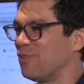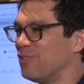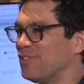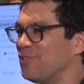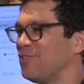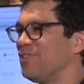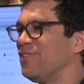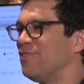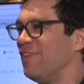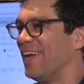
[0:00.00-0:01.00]
first
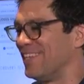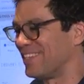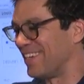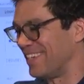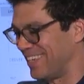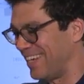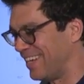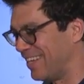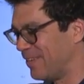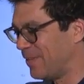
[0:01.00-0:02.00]
yeah. Valentine date.
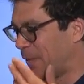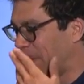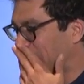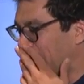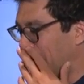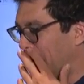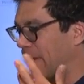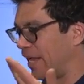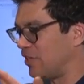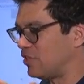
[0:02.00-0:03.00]

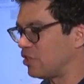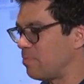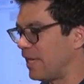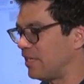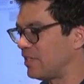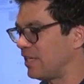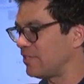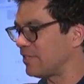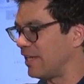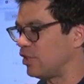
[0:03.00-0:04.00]
Okay, does this make
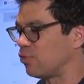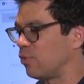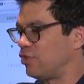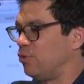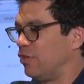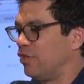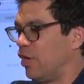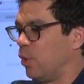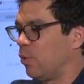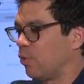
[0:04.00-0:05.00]
sense? I just want you to
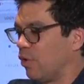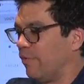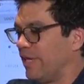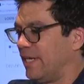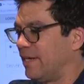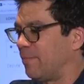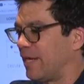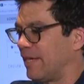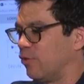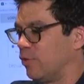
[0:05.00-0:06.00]
know growing up,
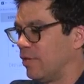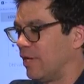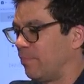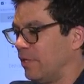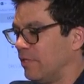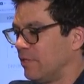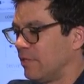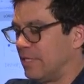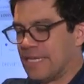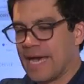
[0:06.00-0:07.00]
I grew up
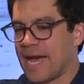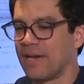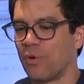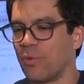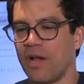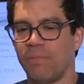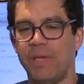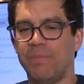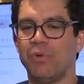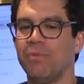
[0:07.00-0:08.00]
not around
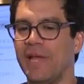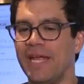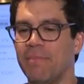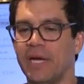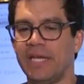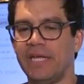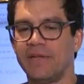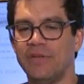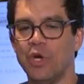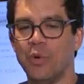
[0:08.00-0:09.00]
people who made money.
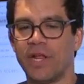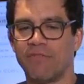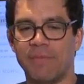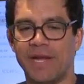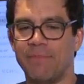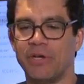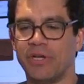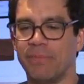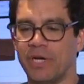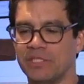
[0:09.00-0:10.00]
No one ever made a
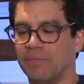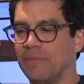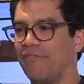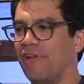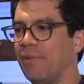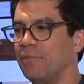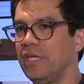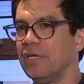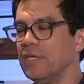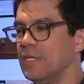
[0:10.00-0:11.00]
million bucks in my family